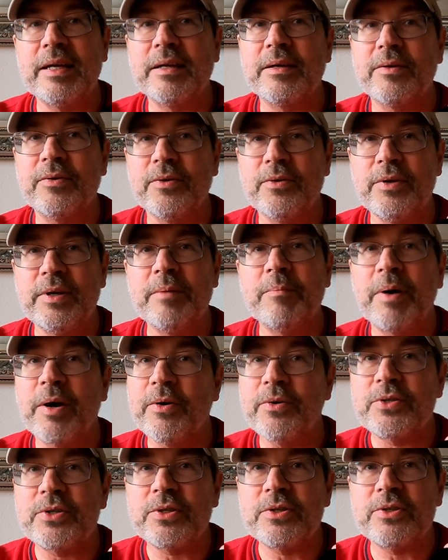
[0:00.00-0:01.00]
including
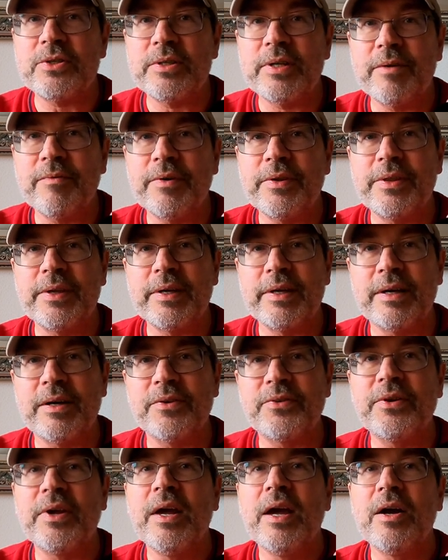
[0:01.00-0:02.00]
postage and everything
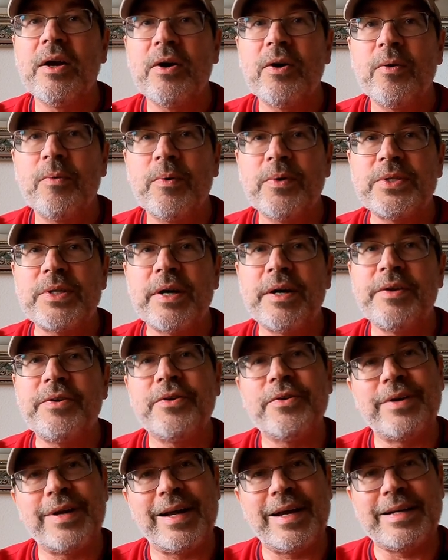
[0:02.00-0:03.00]
else, was
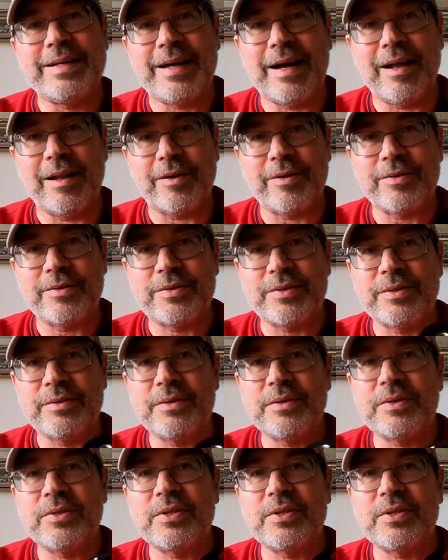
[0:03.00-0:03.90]
under nine dollars.